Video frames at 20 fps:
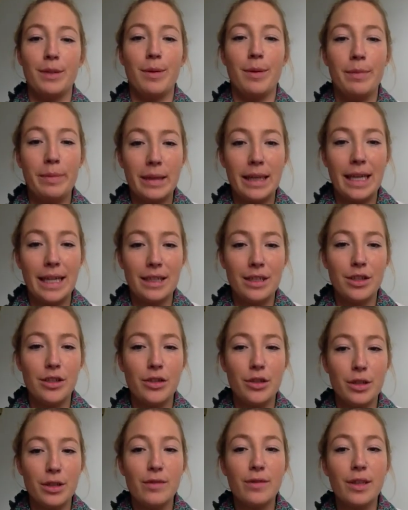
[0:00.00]
we planned to
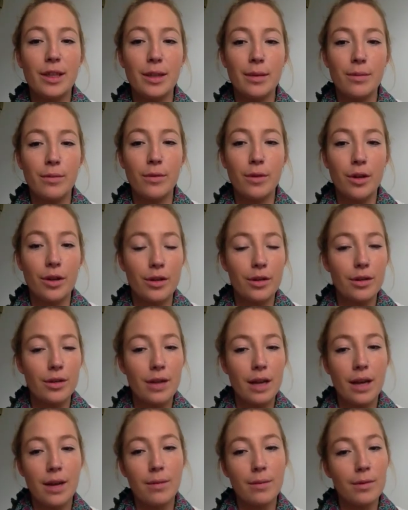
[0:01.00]
use for them weren't
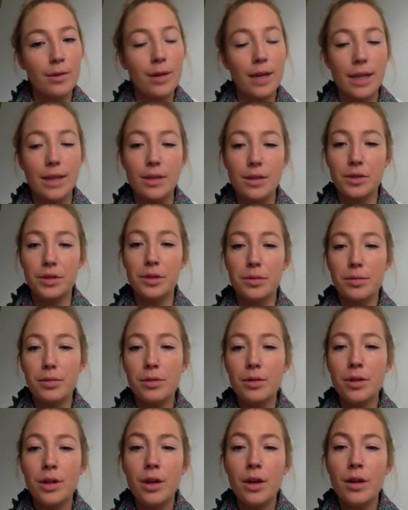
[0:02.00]
quite suitable.